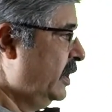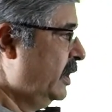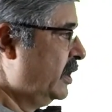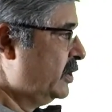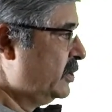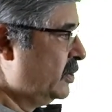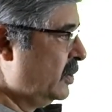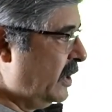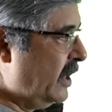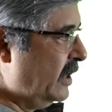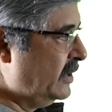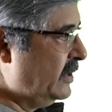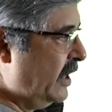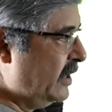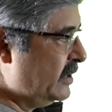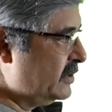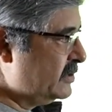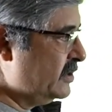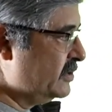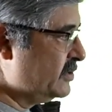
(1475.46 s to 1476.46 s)
You look at the
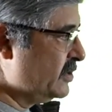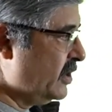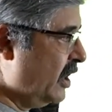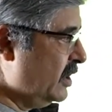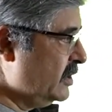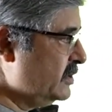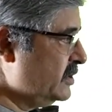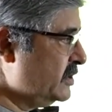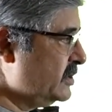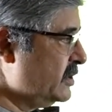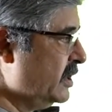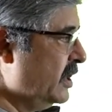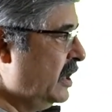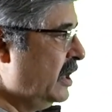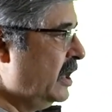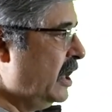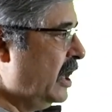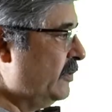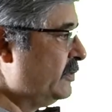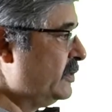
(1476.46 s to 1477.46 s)
anesthesiologist.
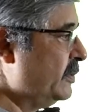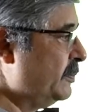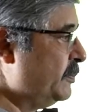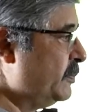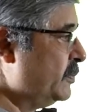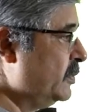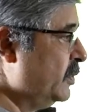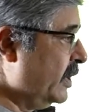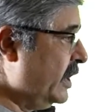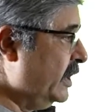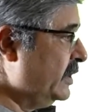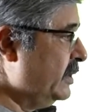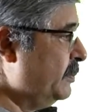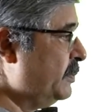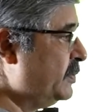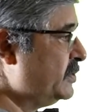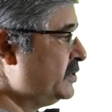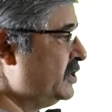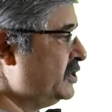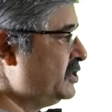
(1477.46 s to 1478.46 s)
I would look at the
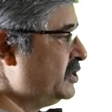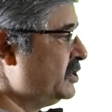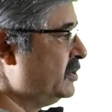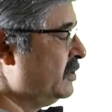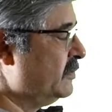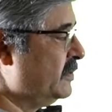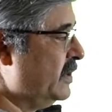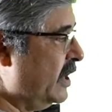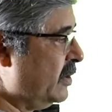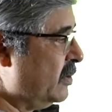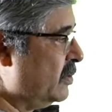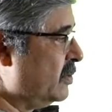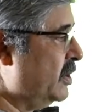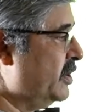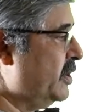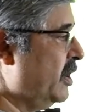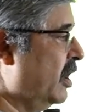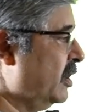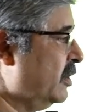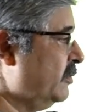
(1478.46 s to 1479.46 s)
position of the
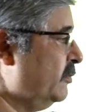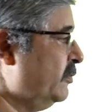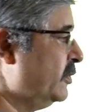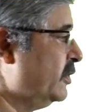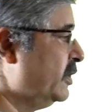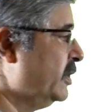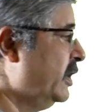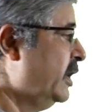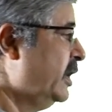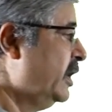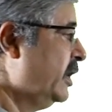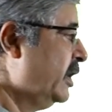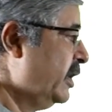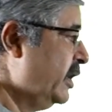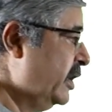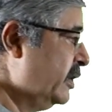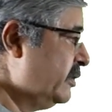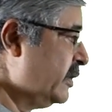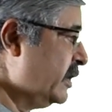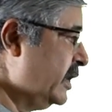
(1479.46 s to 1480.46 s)
echocardiographer
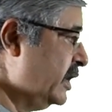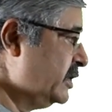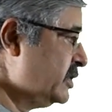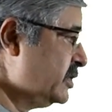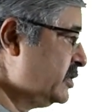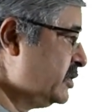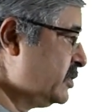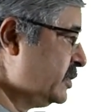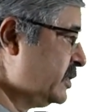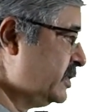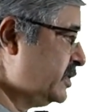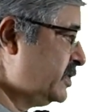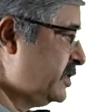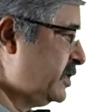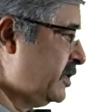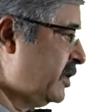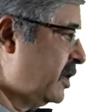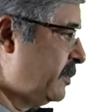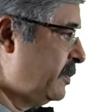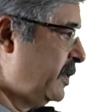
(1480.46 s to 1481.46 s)
in relation to the
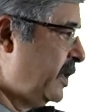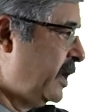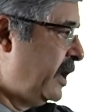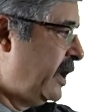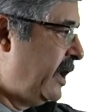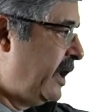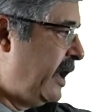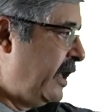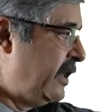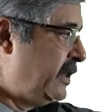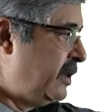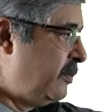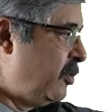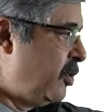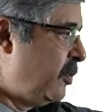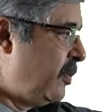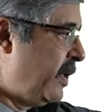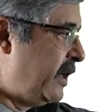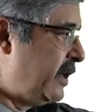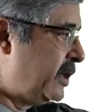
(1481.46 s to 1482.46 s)
C-arm, and the
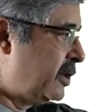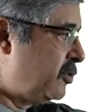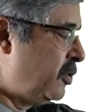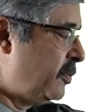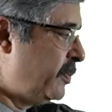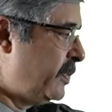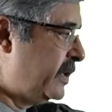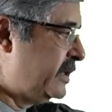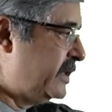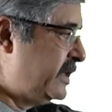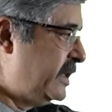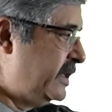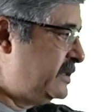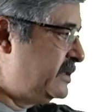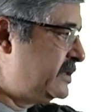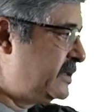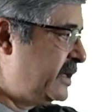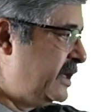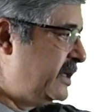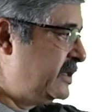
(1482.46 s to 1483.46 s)
mobile equipment.
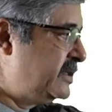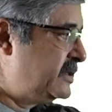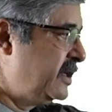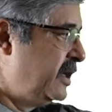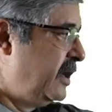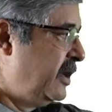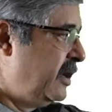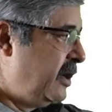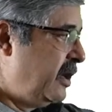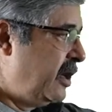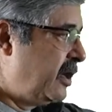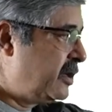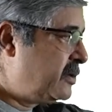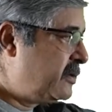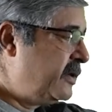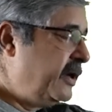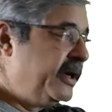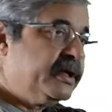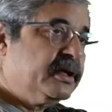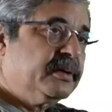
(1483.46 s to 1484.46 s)
This is a
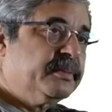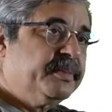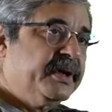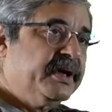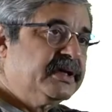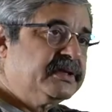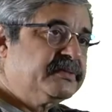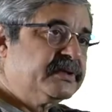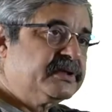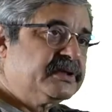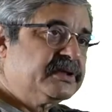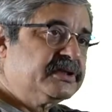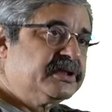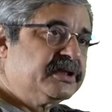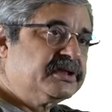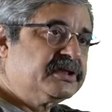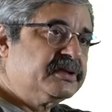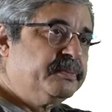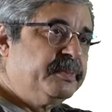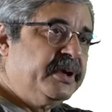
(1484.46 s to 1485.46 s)
critical piece which is
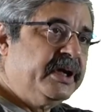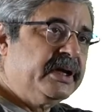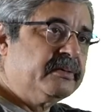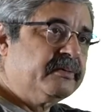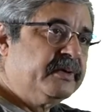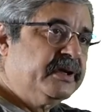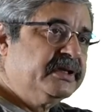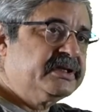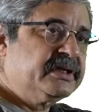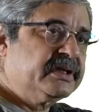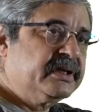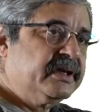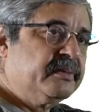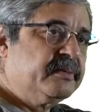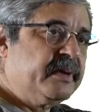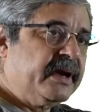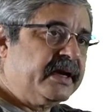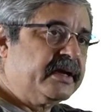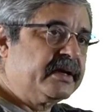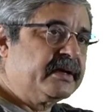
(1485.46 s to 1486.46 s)
just being recently
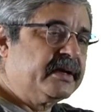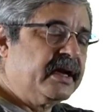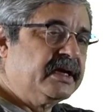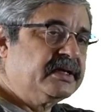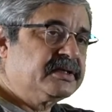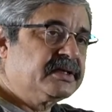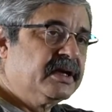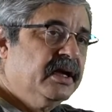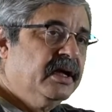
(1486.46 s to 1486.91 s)
recognized,